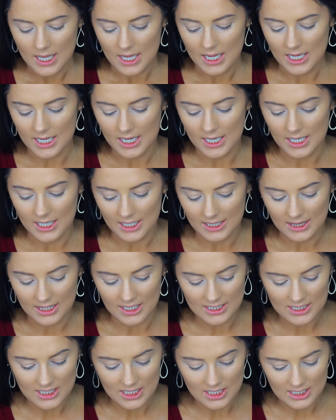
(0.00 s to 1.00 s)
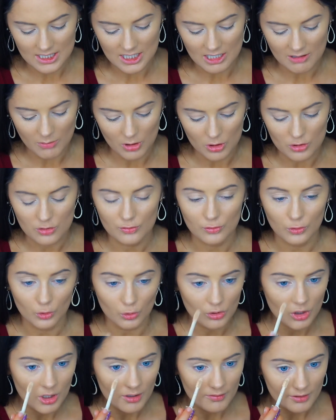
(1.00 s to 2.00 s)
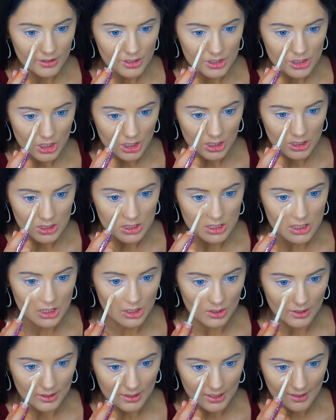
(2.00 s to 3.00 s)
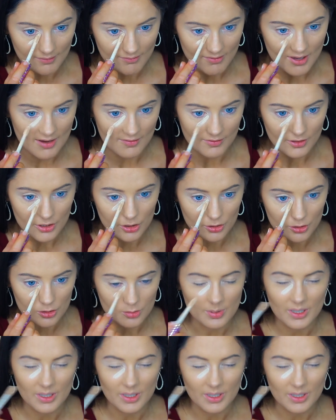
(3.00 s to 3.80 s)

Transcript: And this is the most full coverage concealer that I've ever used.